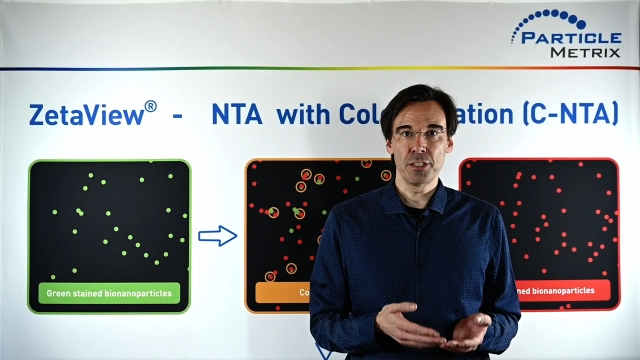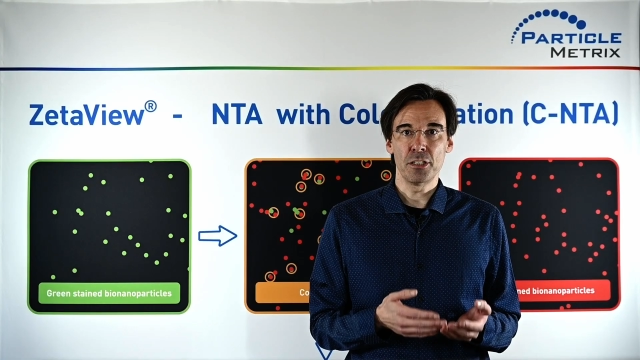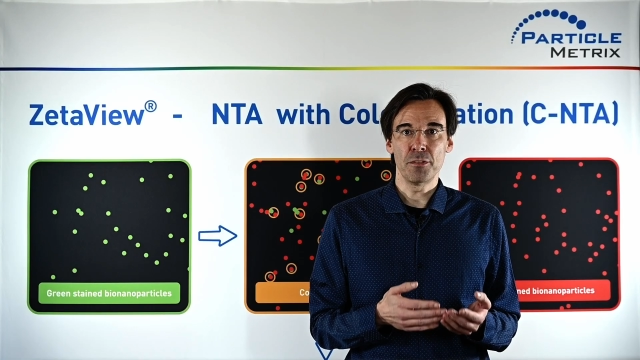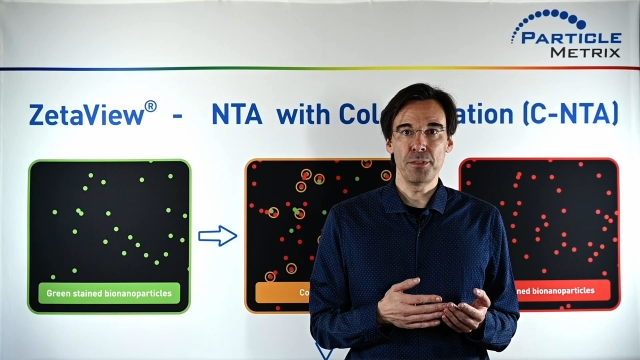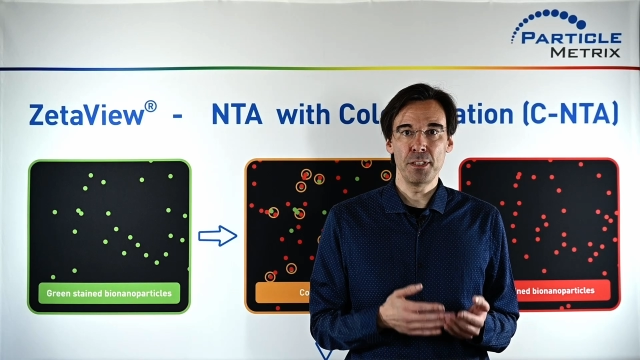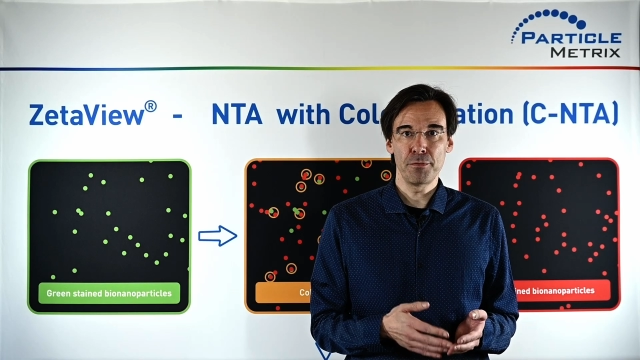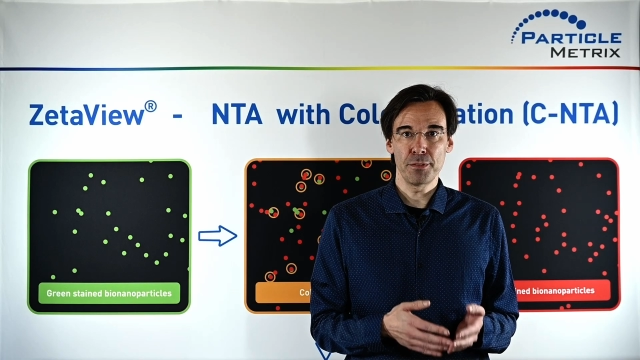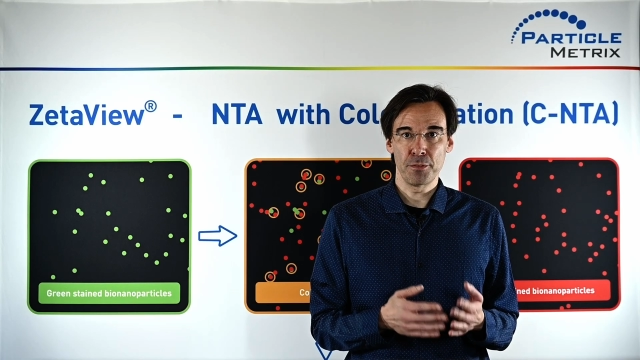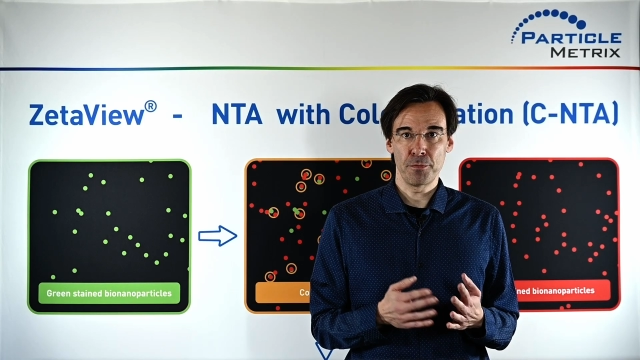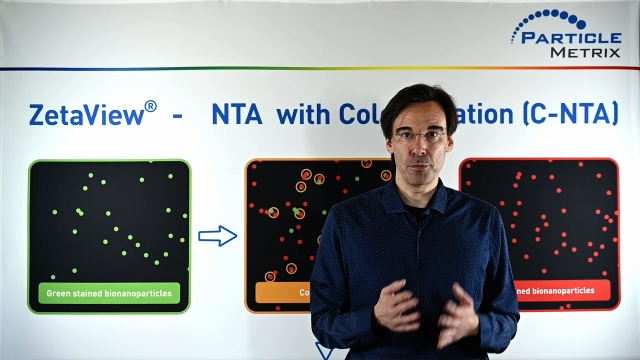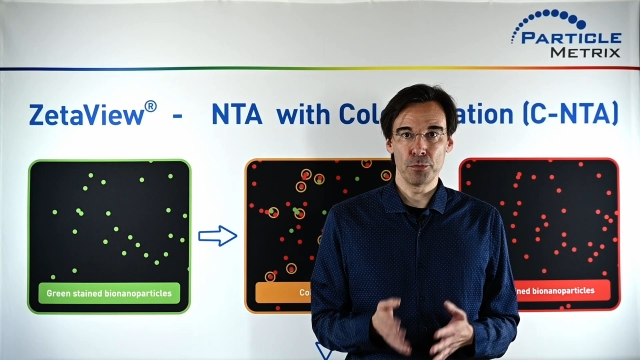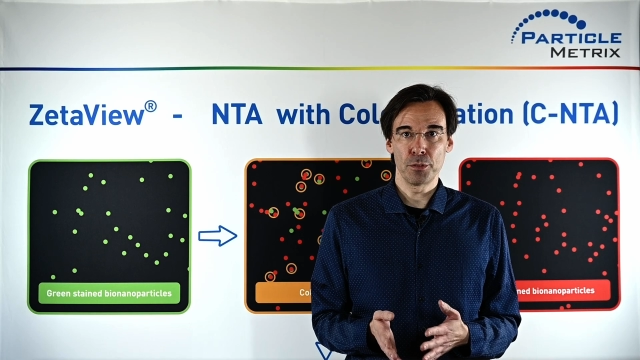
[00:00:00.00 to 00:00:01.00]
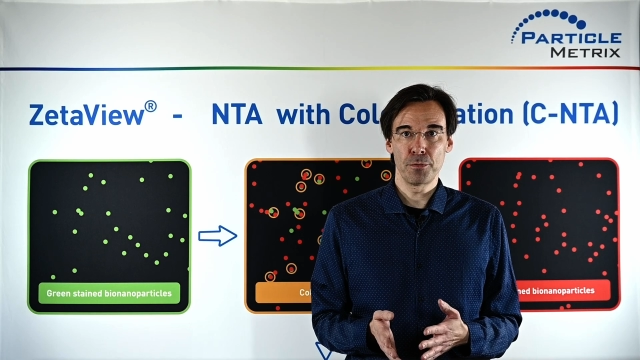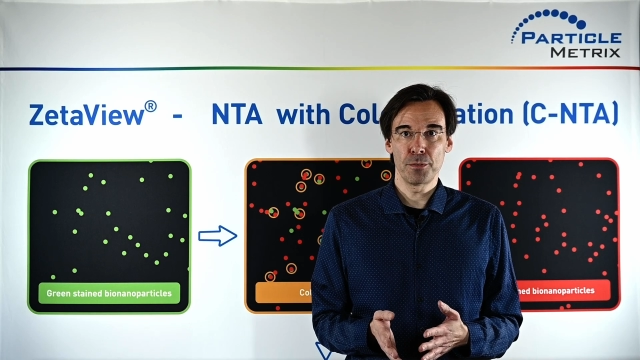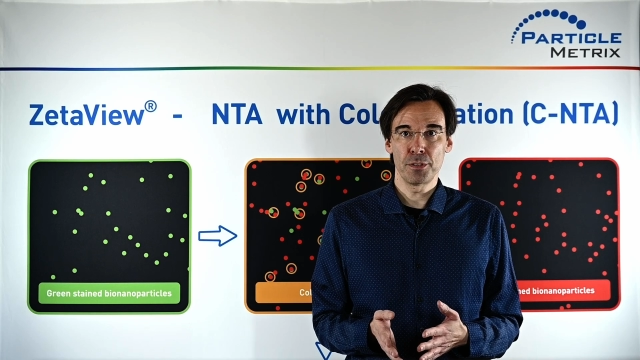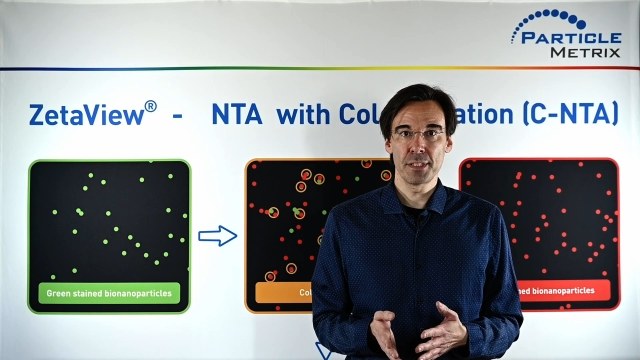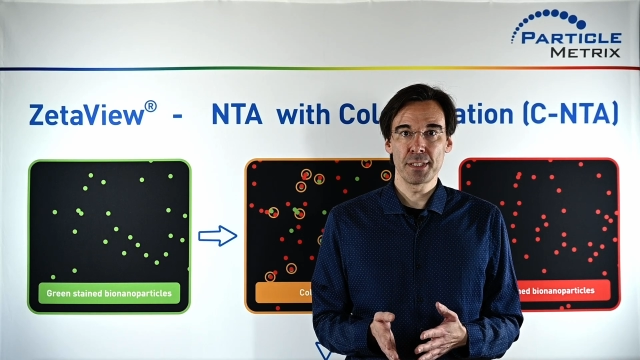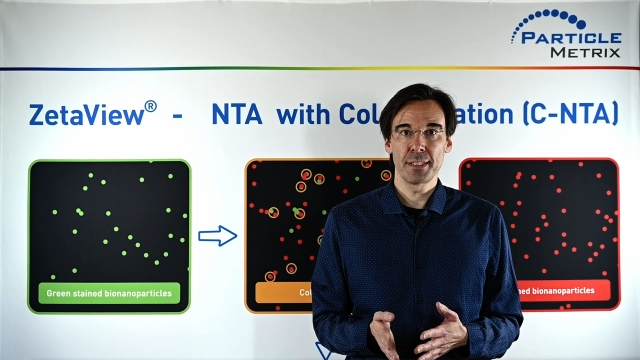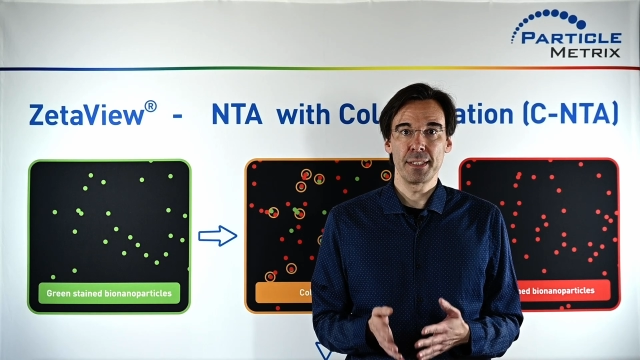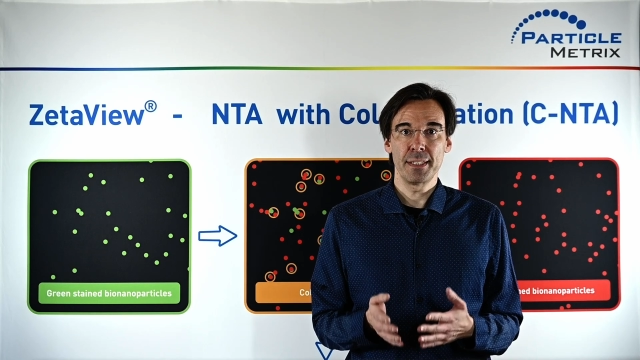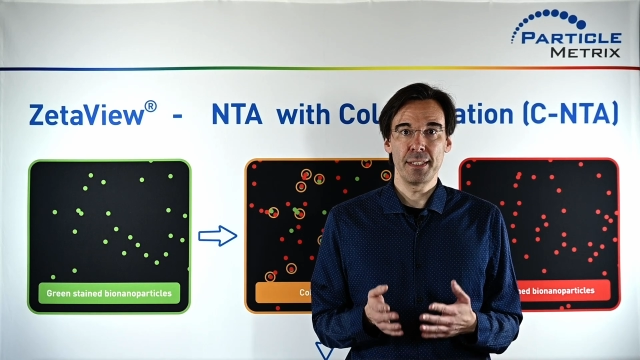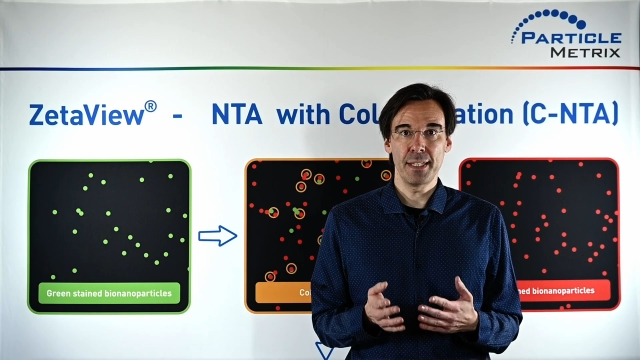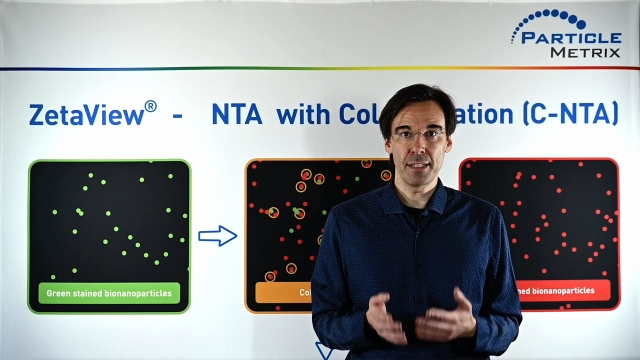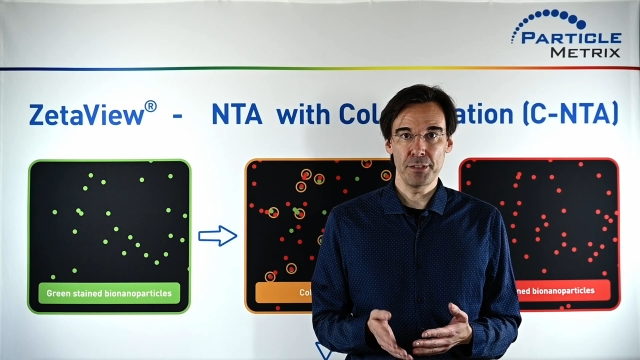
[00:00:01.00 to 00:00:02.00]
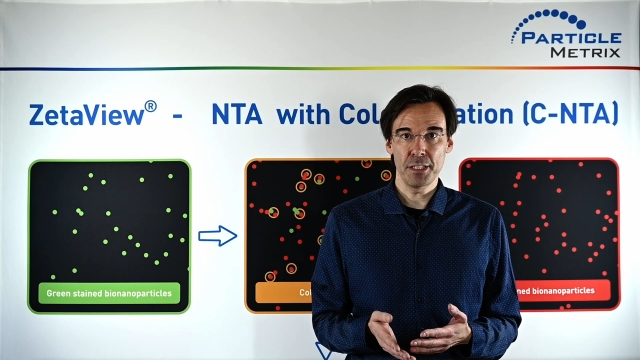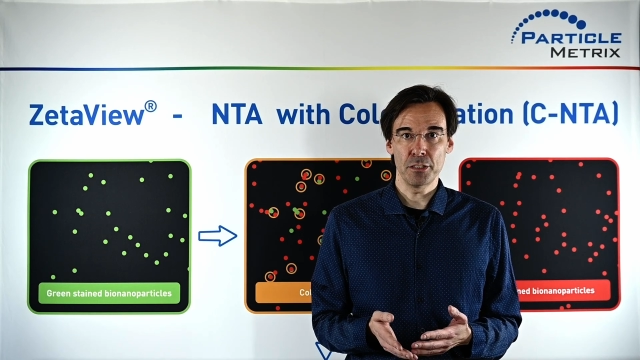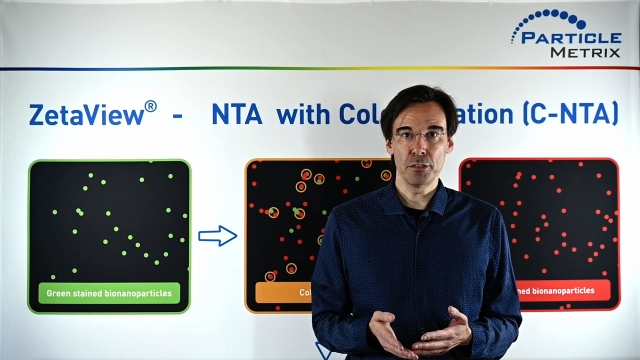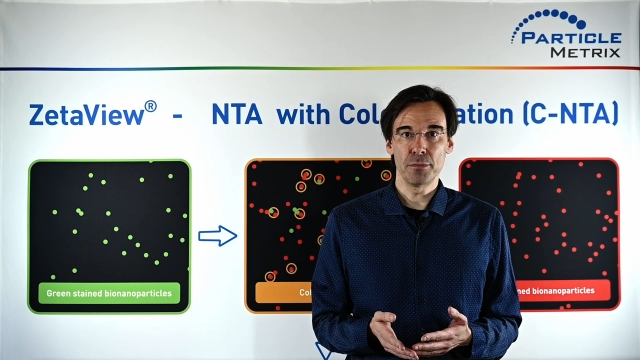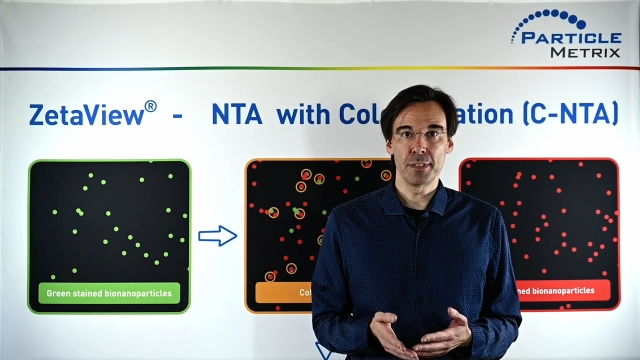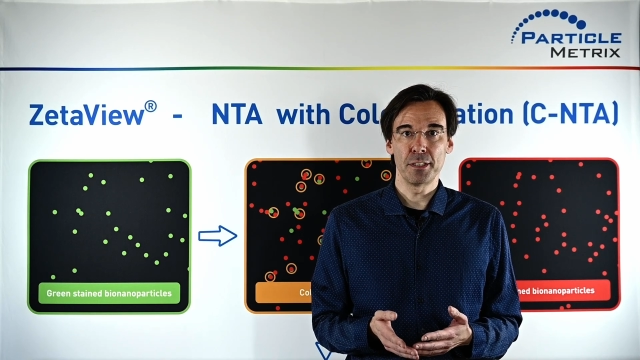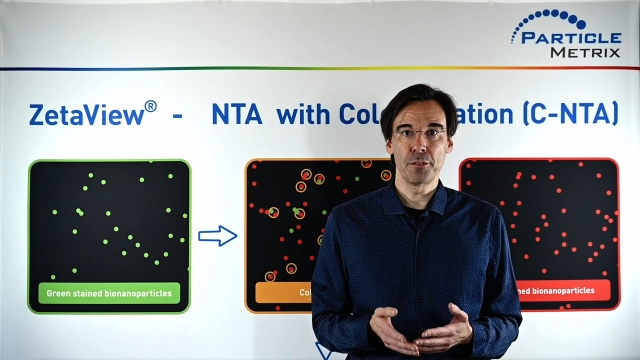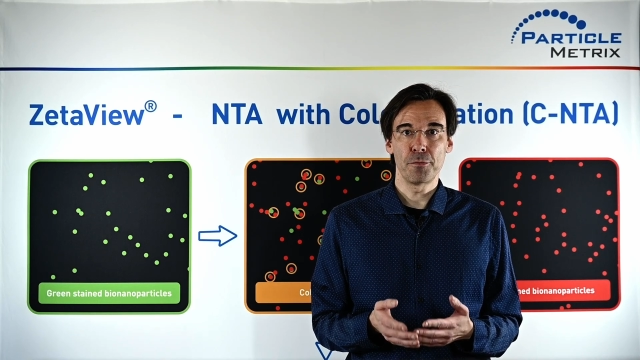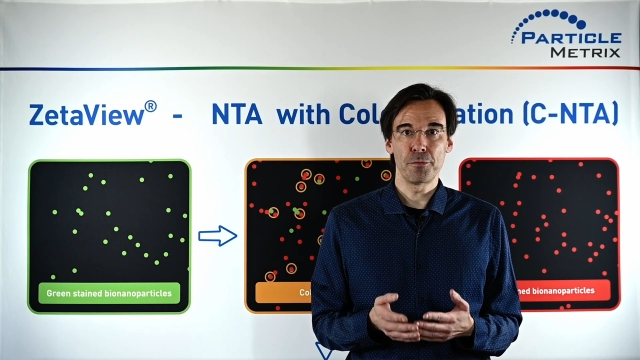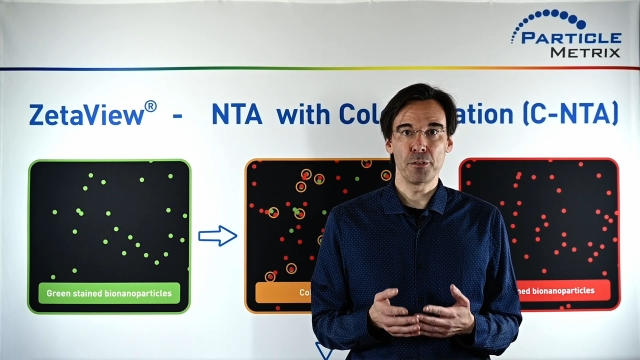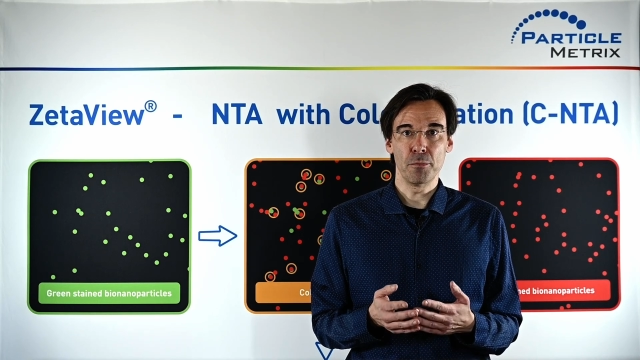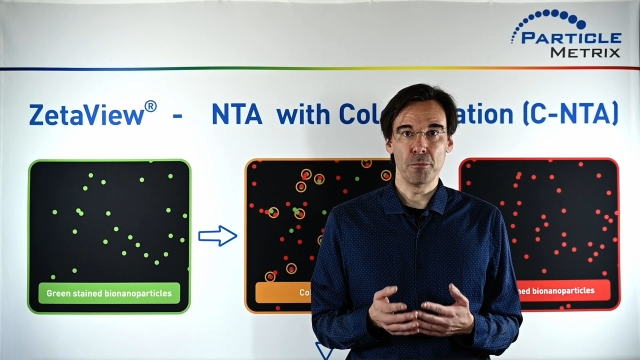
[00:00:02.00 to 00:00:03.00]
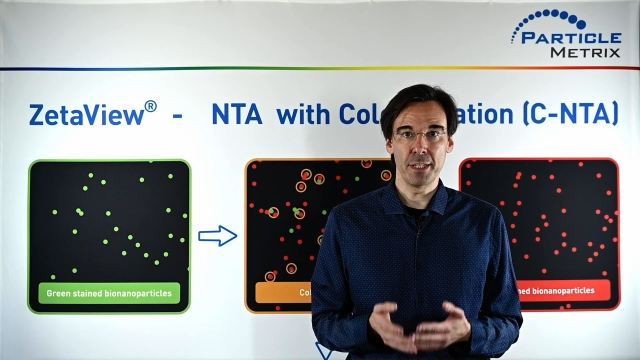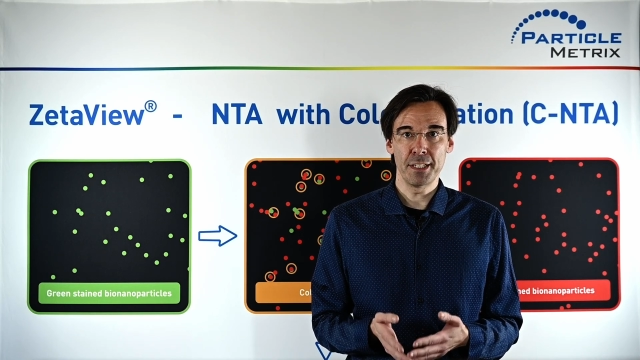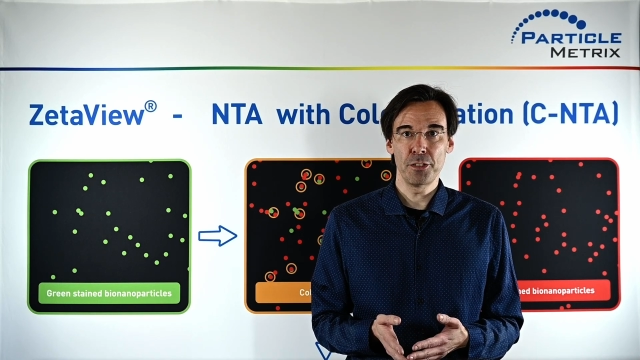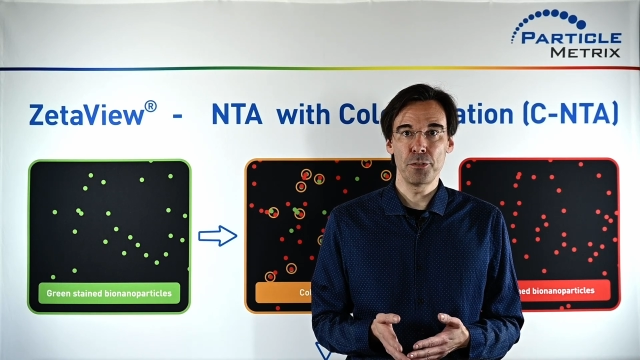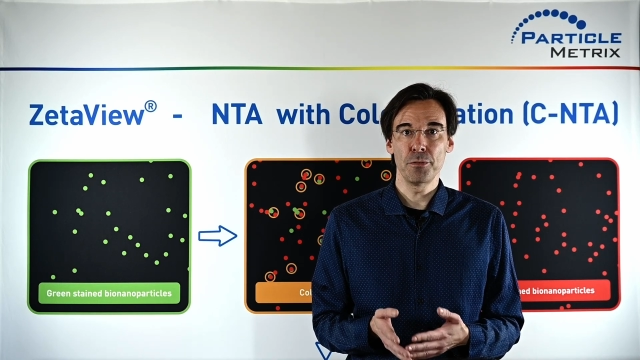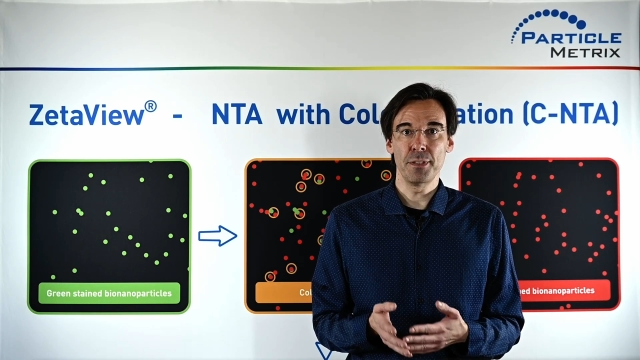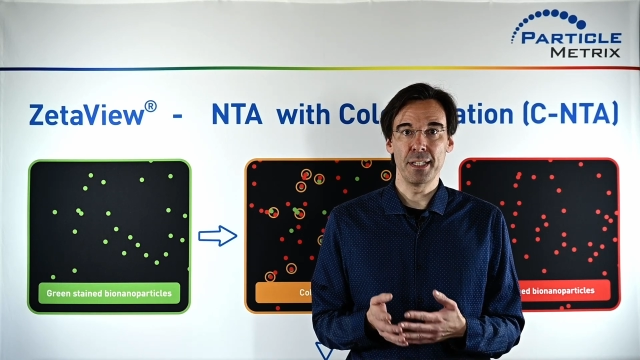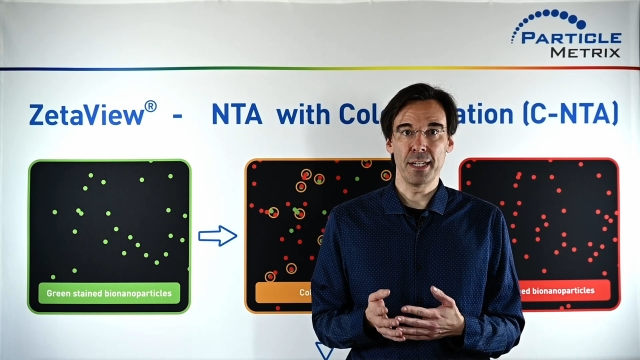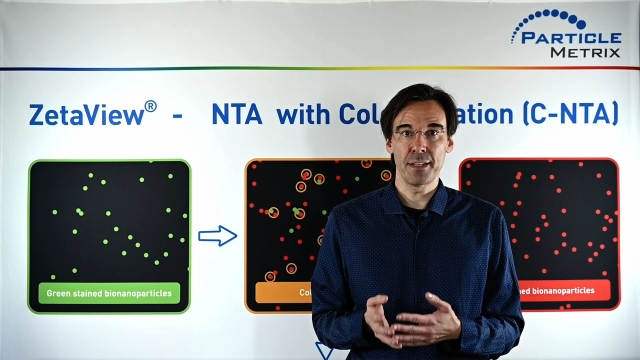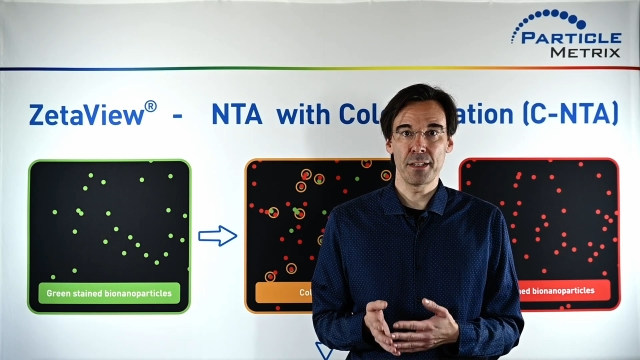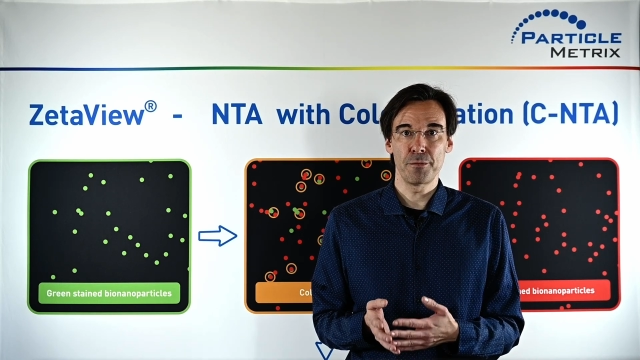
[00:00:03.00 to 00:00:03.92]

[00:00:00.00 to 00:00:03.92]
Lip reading: of different fluorophores, carryover from one to the other